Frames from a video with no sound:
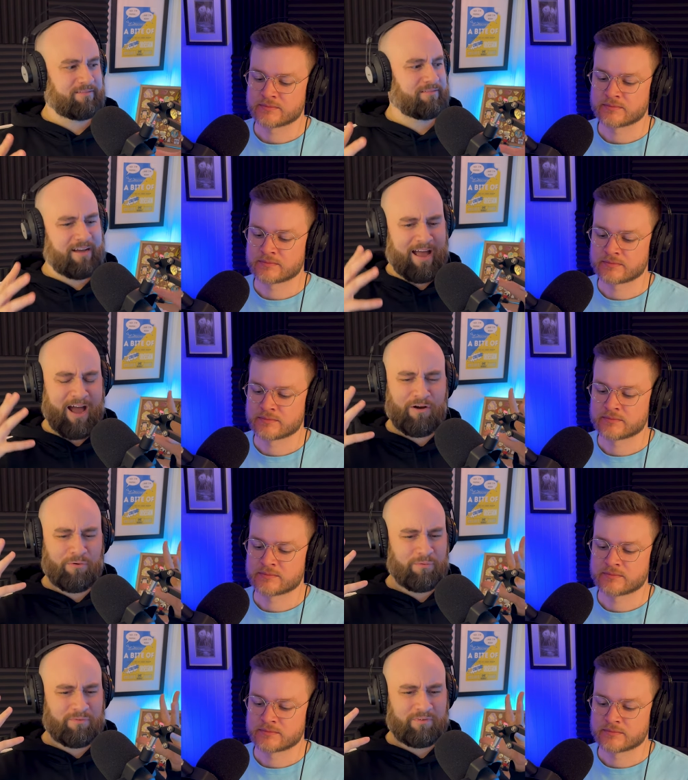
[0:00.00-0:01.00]

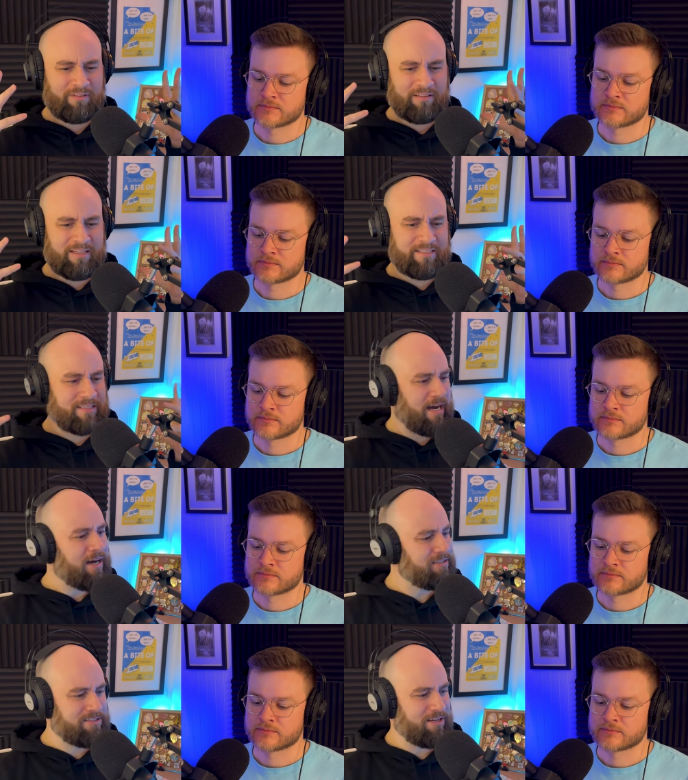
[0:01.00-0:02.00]
Speaker 1: how these
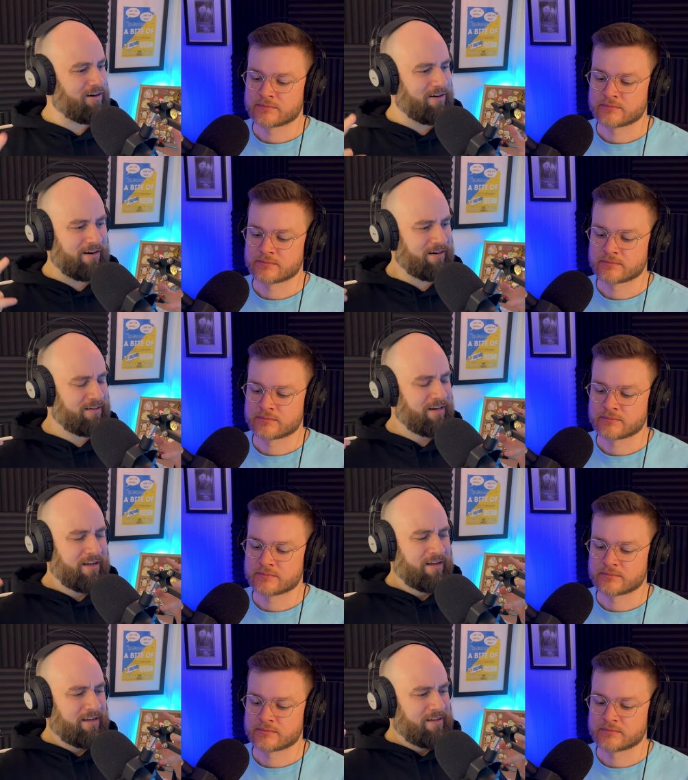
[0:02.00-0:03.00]
gods are,
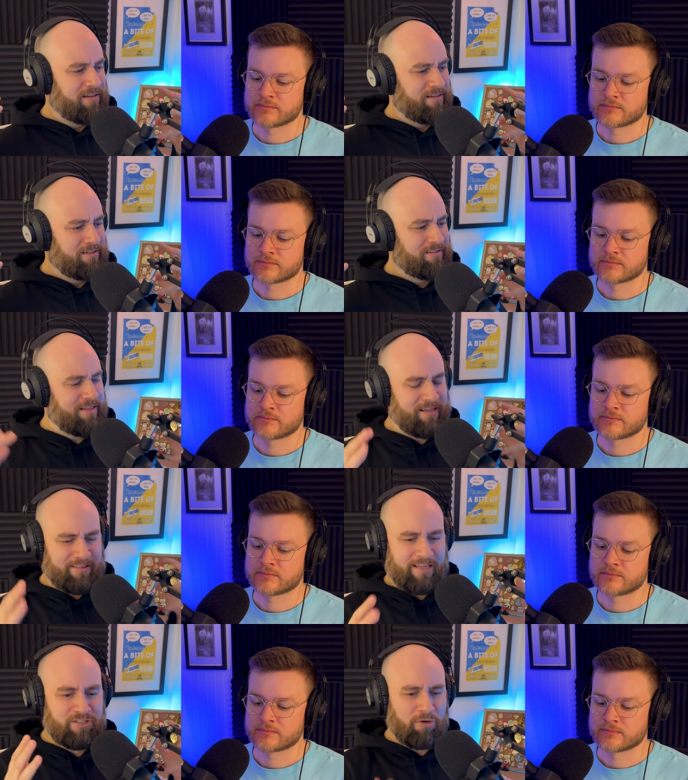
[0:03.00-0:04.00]

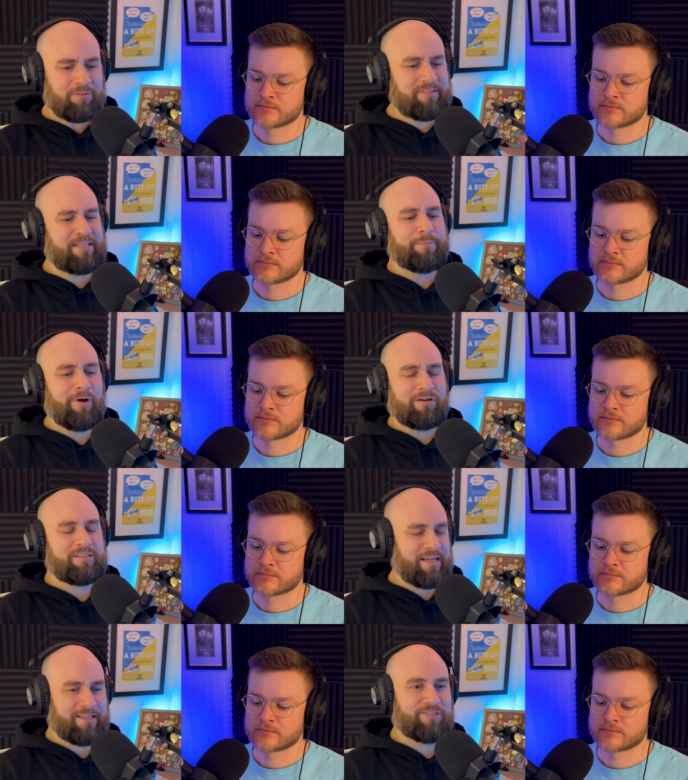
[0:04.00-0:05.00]
They don't see
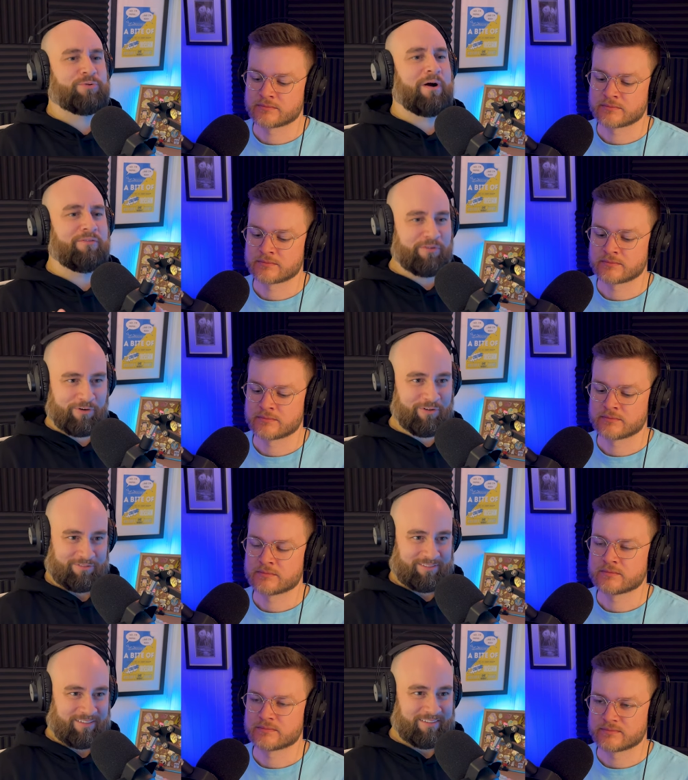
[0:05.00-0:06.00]
Percy as a
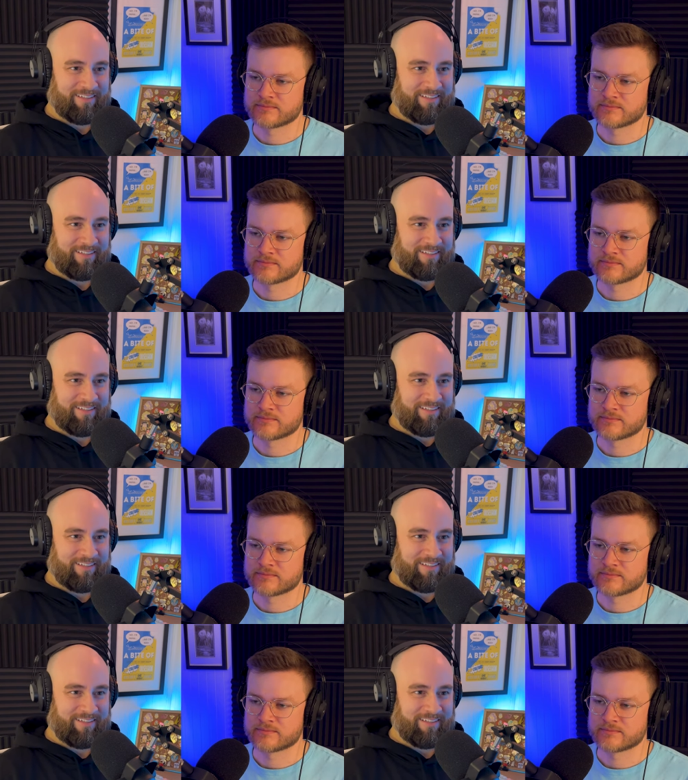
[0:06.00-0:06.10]
12-year-old.